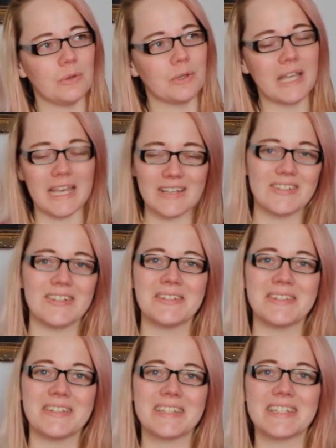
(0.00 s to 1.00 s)

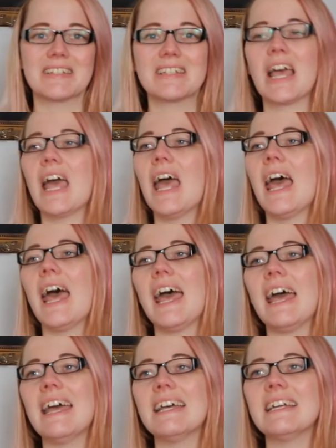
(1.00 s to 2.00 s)
cast-ons
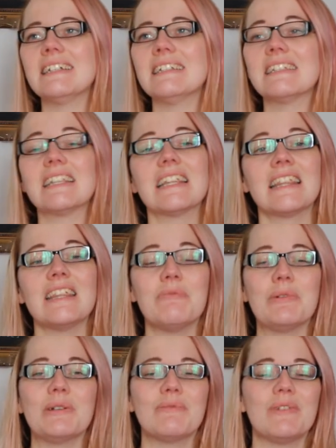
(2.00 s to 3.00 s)
and the
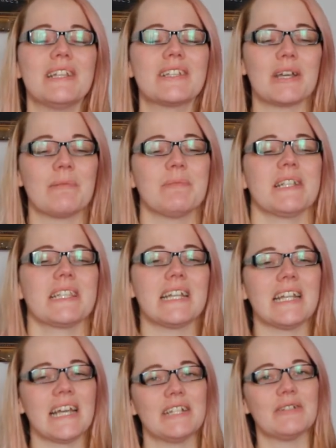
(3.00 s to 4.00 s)
one finished object
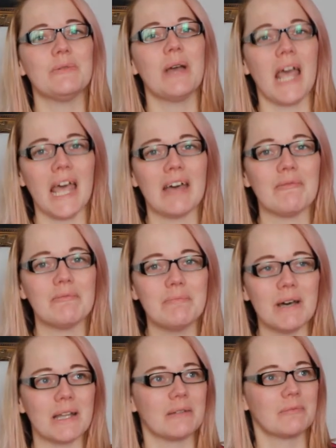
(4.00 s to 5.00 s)
that I do have.
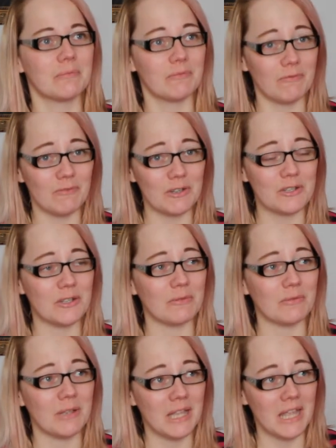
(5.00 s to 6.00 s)
But first off,